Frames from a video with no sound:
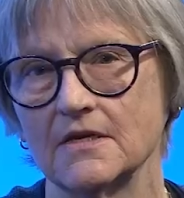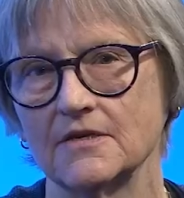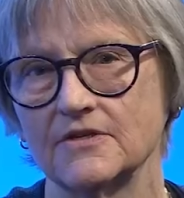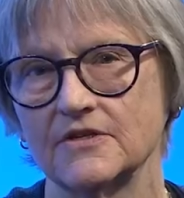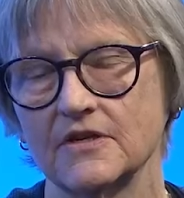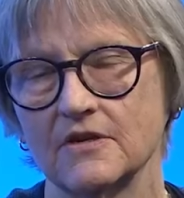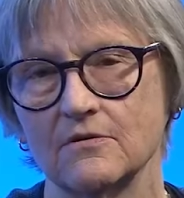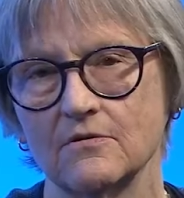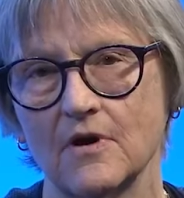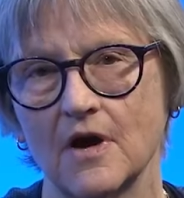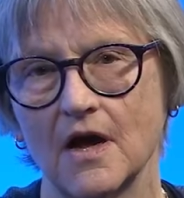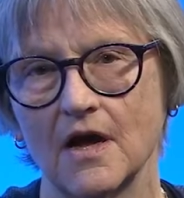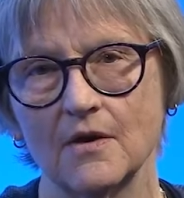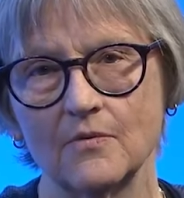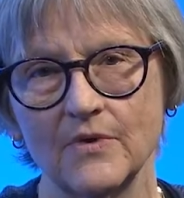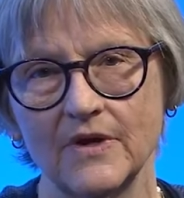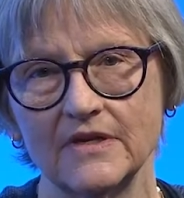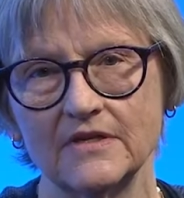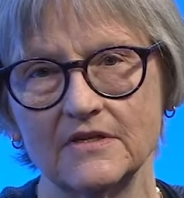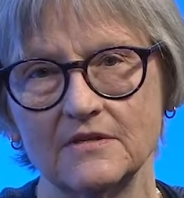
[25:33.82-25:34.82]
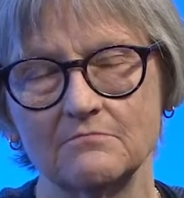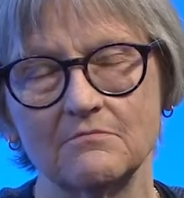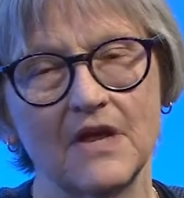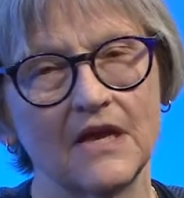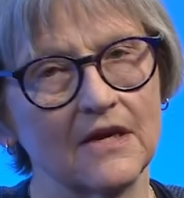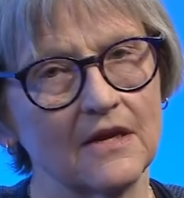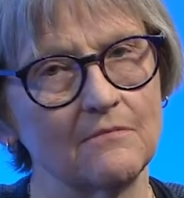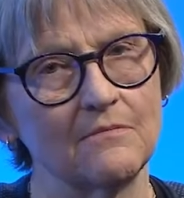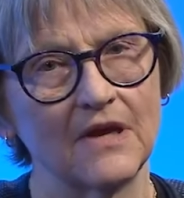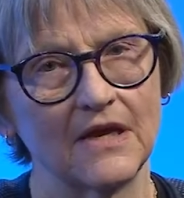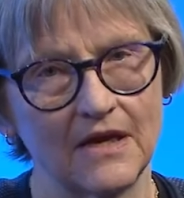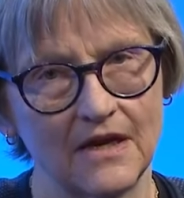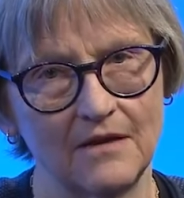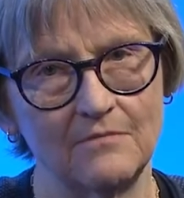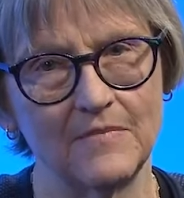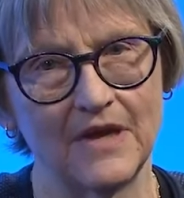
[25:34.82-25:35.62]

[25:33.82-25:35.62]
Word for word: So I went to many, many,